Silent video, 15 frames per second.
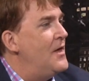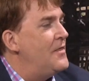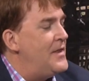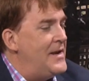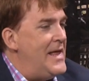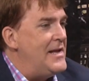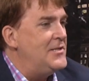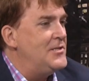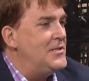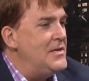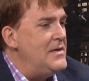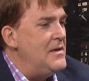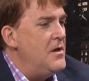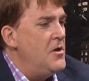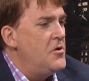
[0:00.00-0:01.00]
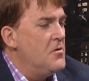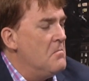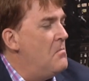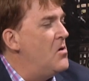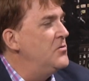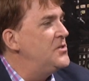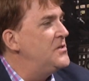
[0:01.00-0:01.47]
The next thing, your
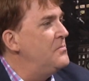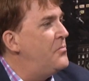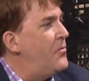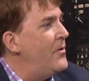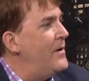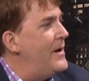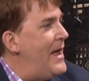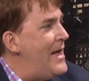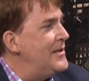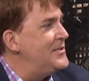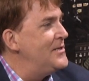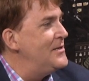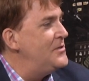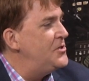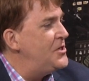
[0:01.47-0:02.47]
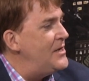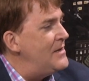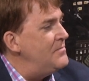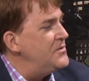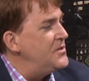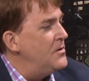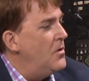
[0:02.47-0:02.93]
most important asset,
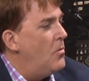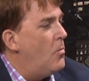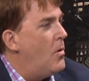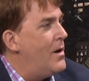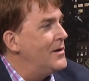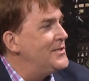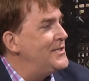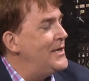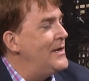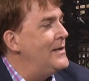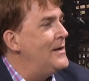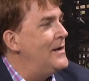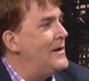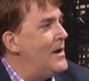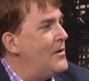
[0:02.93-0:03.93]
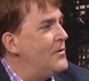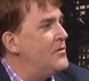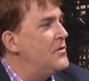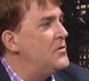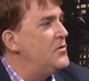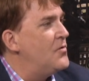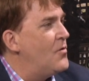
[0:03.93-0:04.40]
James, walks in and out of
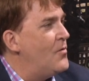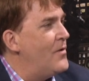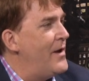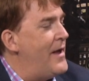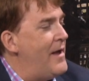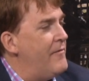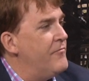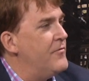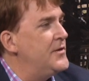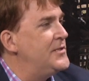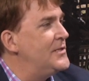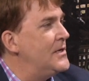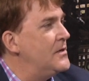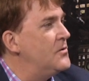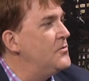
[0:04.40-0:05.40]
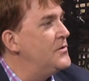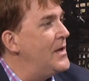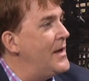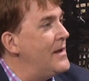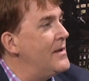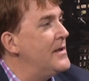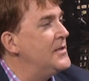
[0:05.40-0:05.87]
the door every single
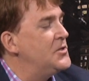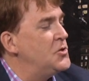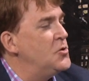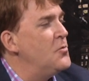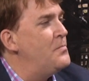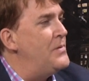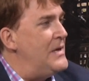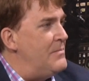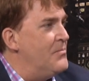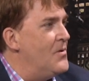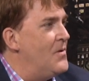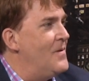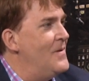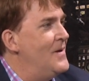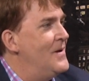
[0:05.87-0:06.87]
day. It's your people.